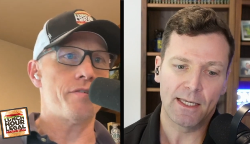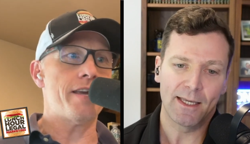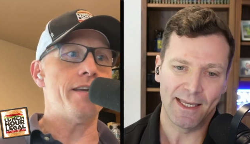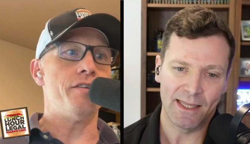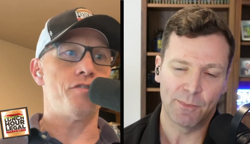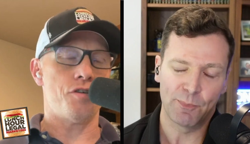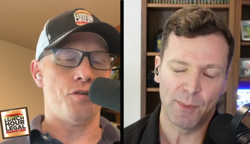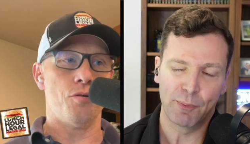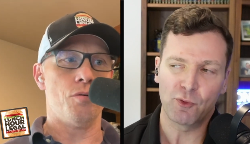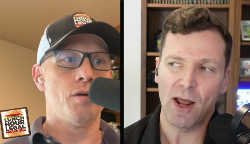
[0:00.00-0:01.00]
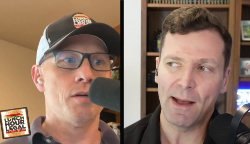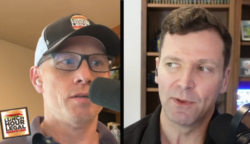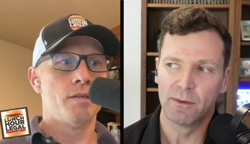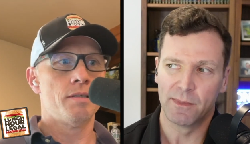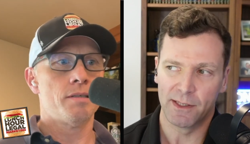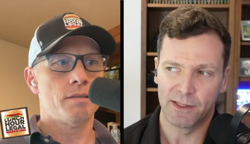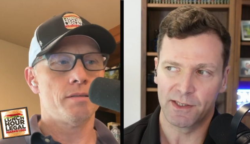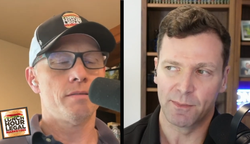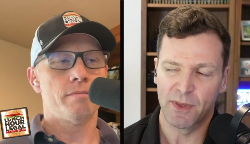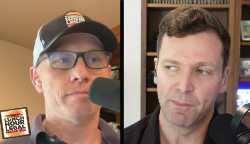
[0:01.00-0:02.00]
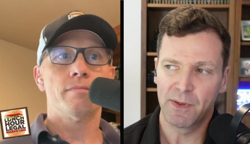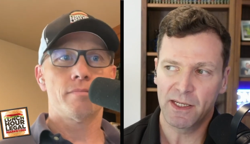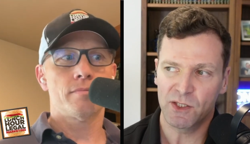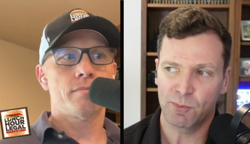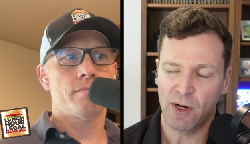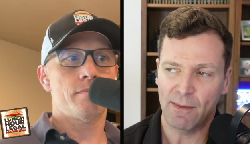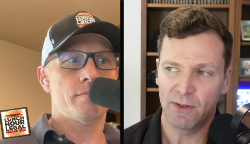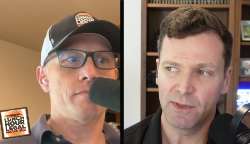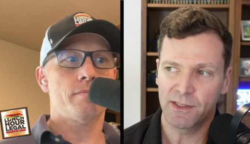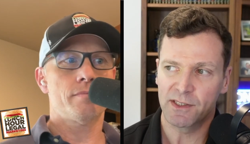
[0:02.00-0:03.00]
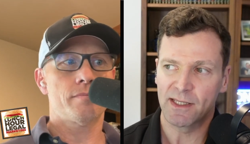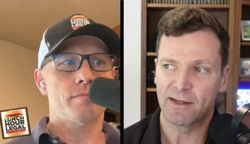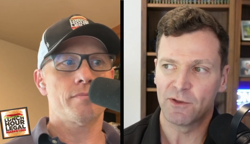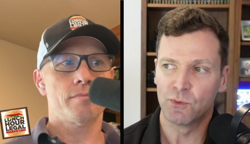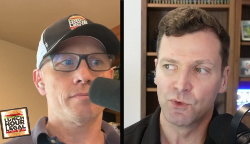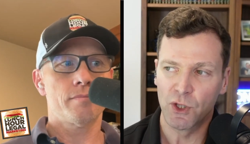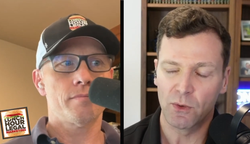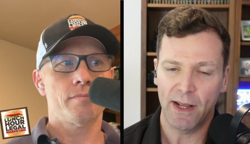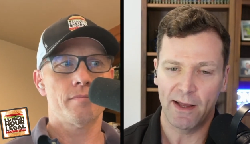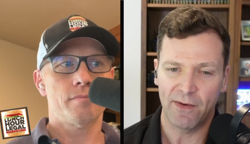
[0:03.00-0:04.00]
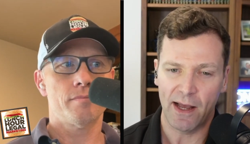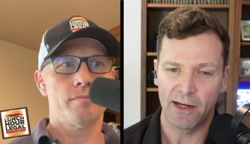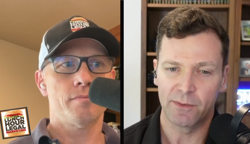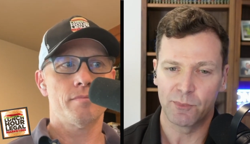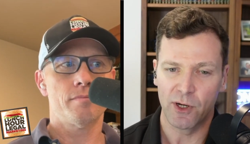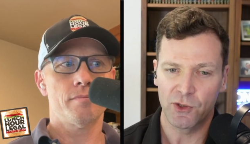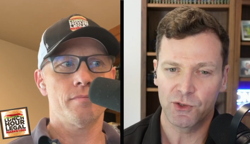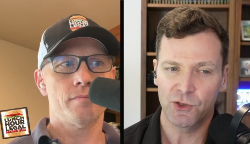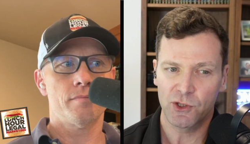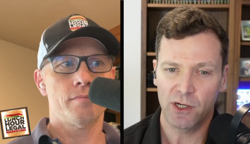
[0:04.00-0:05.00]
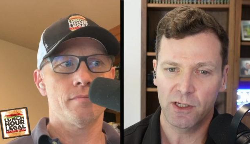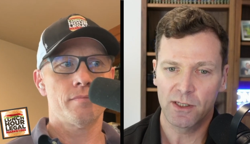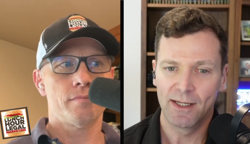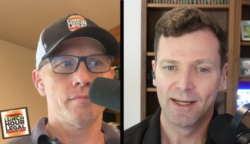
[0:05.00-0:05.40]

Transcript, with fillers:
Speaker 1: into... The, the problem is, the, the biggest problem is, is that if you don't have high impression share,